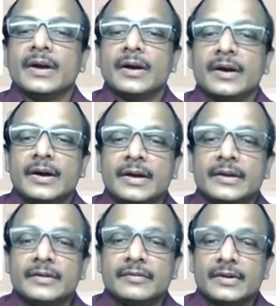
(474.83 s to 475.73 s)

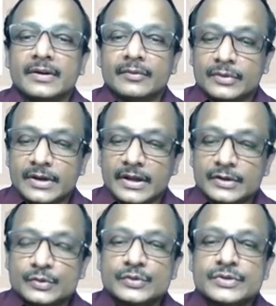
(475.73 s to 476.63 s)
I would
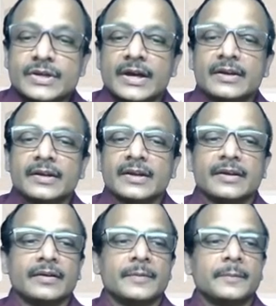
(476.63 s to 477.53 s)
like to share
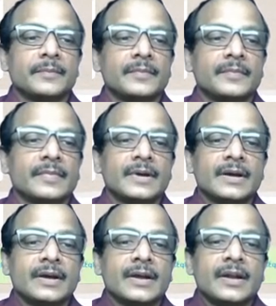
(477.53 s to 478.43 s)
here.
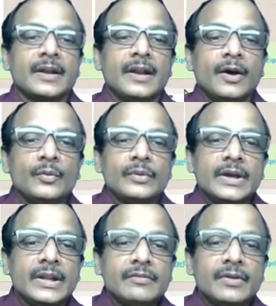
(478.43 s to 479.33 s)
Now
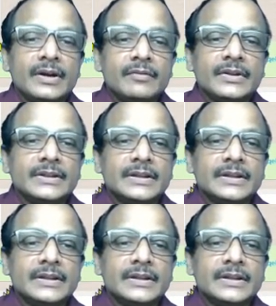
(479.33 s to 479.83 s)
anyone with